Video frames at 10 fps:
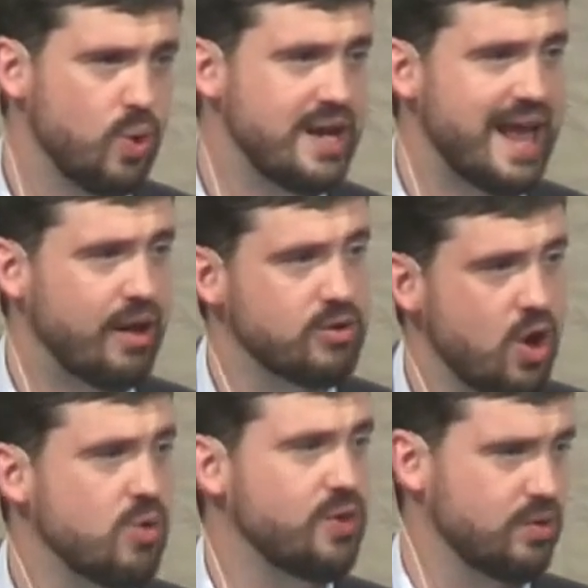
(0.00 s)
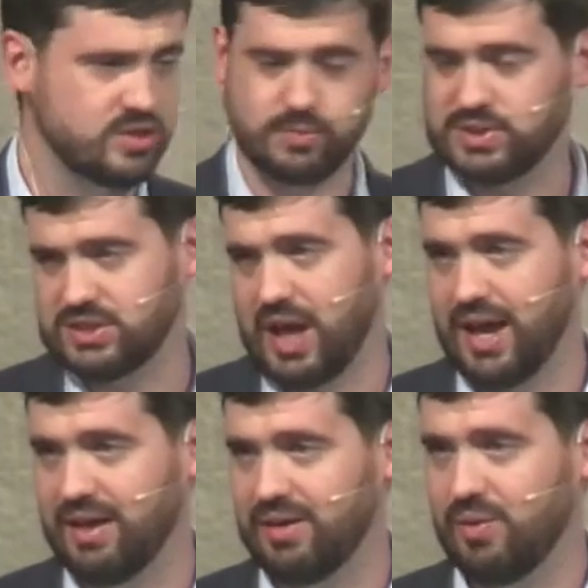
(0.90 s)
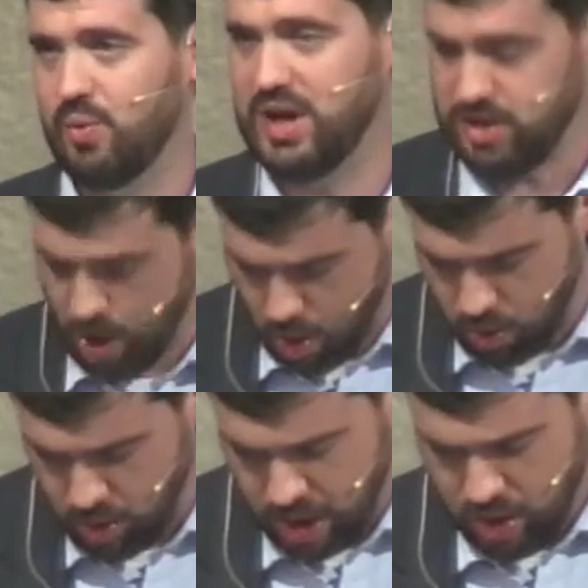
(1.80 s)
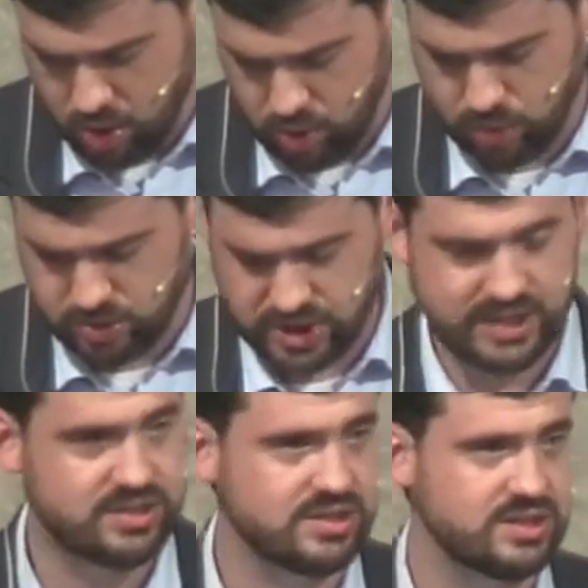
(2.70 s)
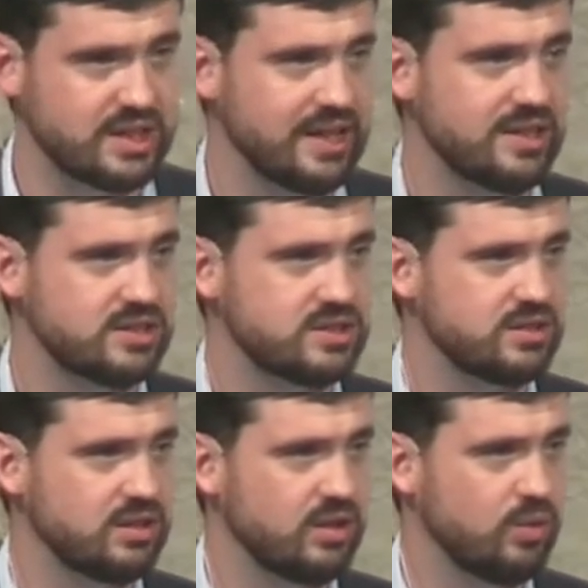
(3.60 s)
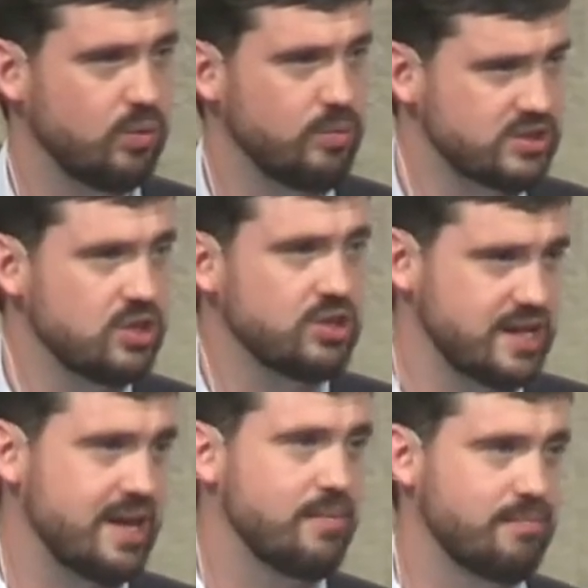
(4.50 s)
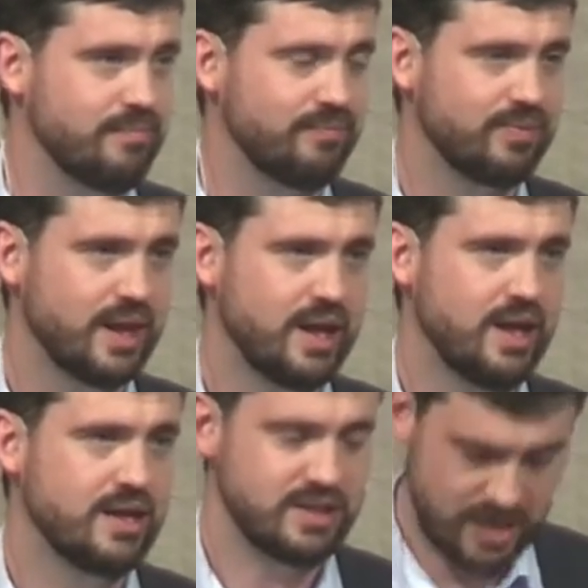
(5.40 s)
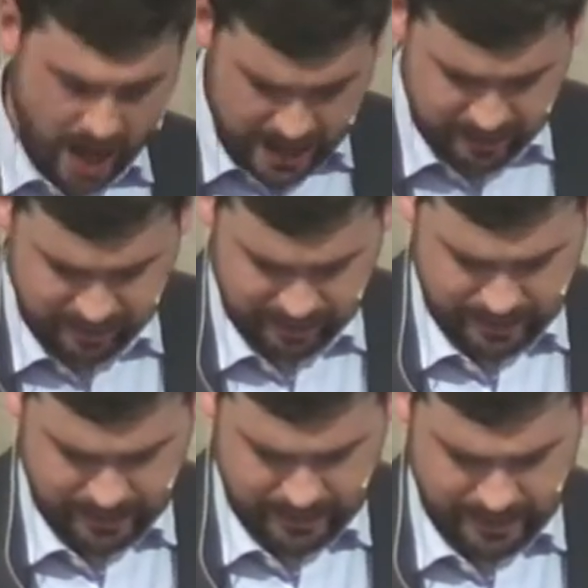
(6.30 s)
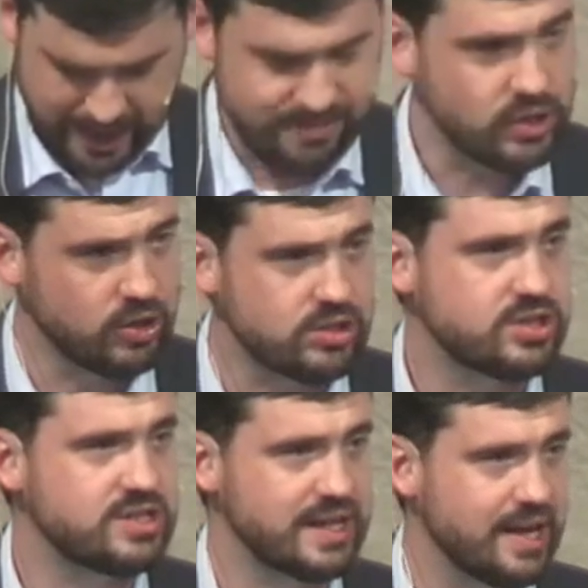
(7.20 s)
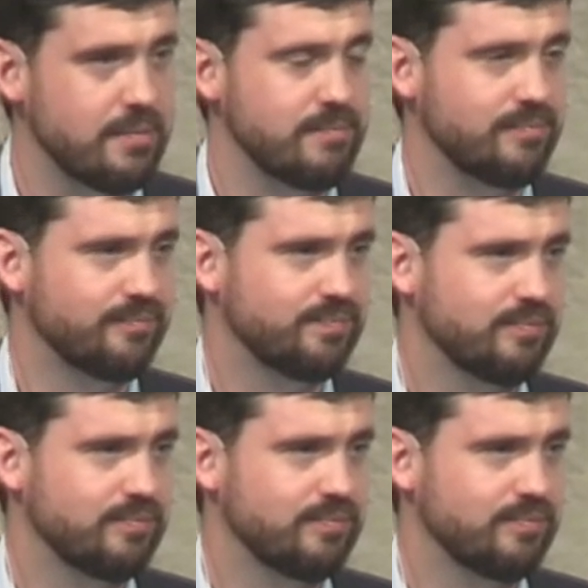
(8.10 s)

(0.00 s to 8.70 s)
We now know there is a Messiah. We know who Jesus is. We must look to him. Tonight, have you looked to him?